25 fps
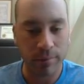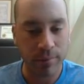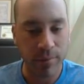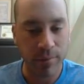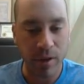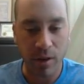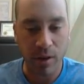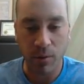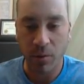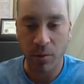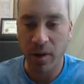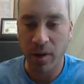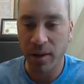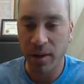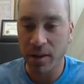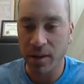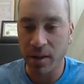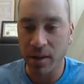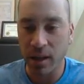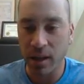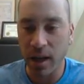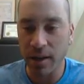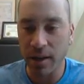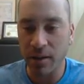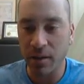You can read this
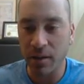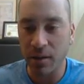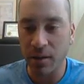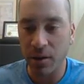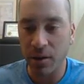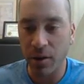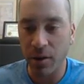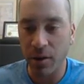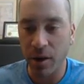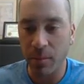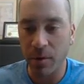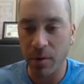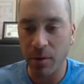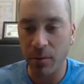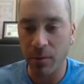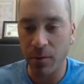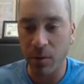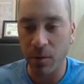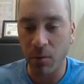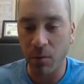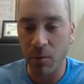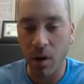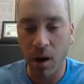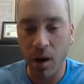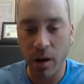license agreement if
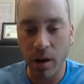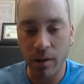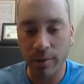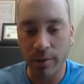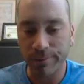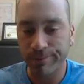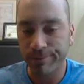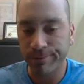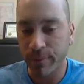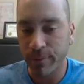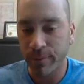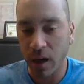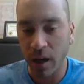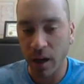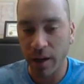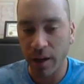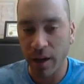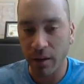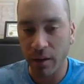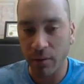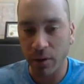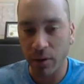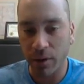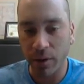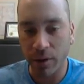you want. I
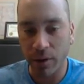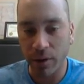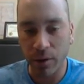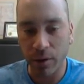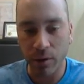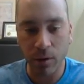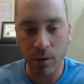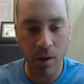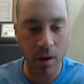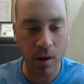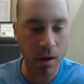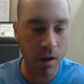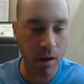never do.